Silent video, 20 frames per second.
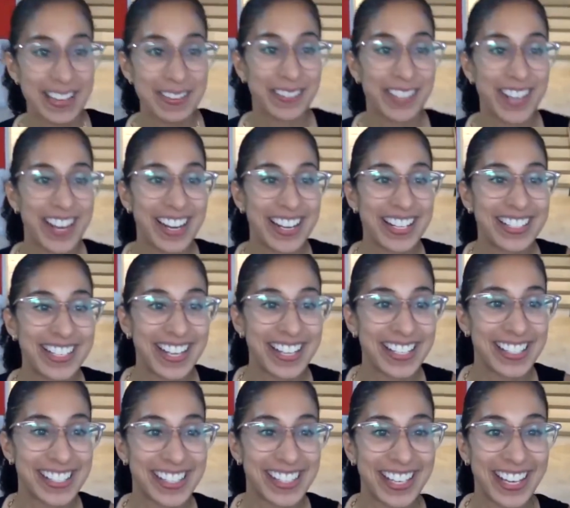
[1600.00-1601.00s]
kind of
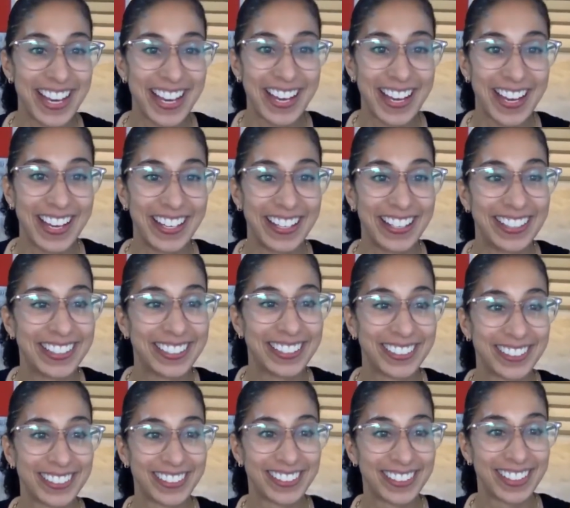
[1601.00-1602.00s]
adjust the uh,
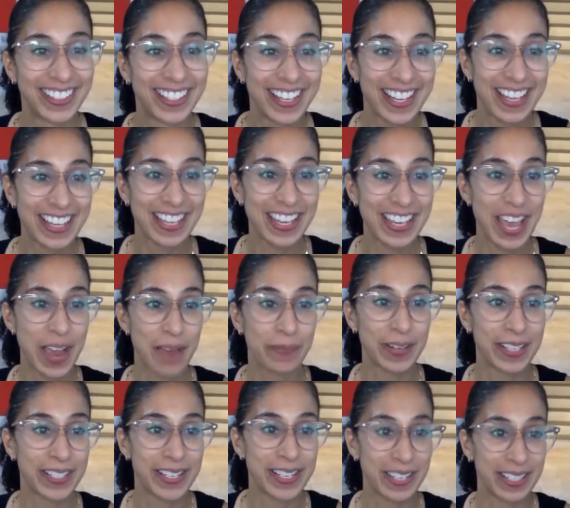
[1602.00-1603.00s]
camera
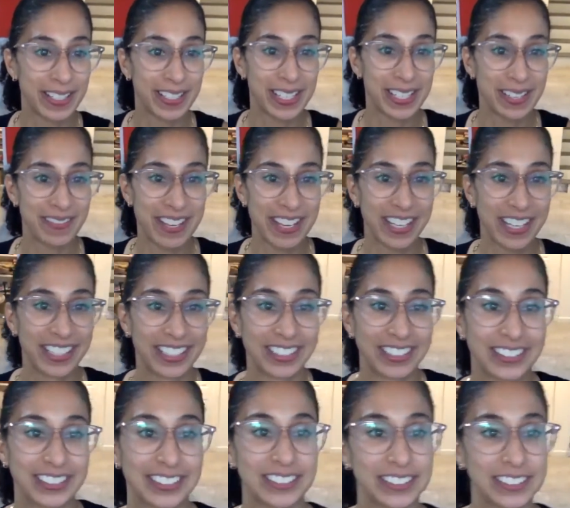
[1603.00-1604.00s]
so you can see me.
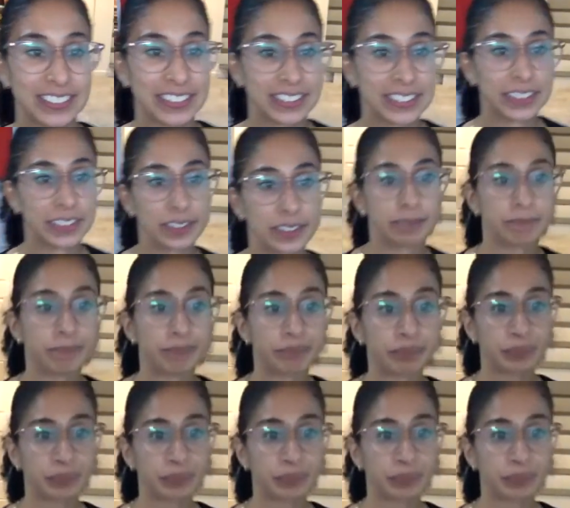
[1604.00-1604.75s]
Hold